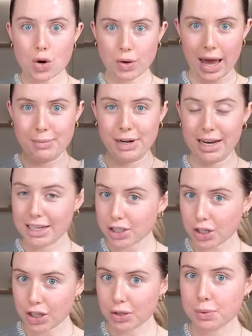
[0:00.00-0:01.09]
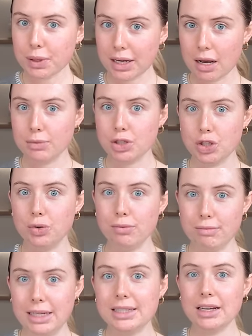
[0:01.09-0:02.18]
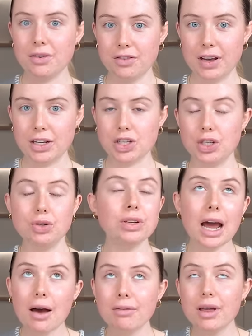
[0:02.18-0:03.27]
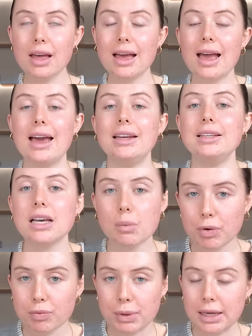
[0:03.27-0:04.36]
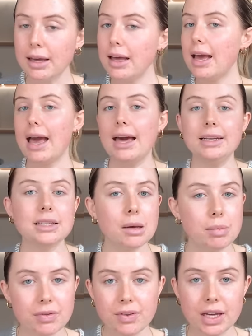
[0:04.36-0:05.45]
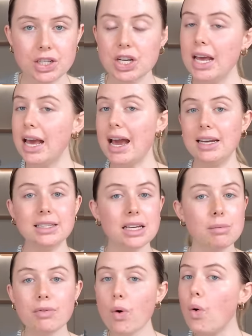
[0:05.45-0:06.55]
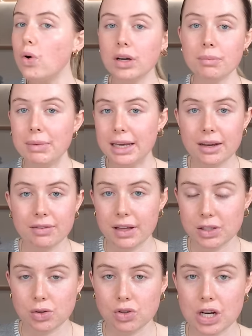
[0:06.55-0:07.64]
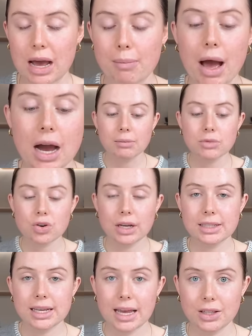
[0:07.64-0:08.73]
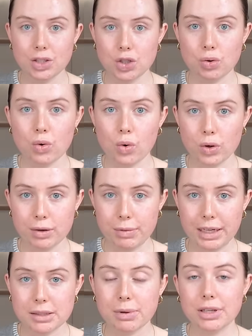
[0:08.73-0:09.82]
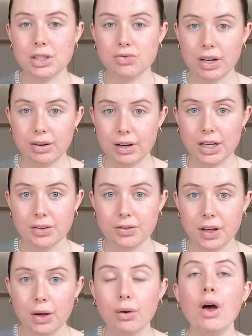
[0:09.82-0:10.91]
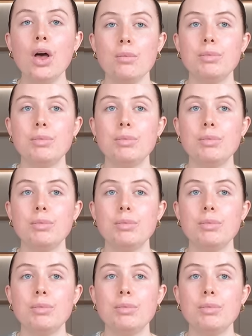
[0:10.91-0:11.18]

Okay, but it is good news when it comes to meat and fish. You can have any type of meat, any type of fish, any type of organ meat if that's your jam. I'm trying to get into organ meats because it's really, really good for you.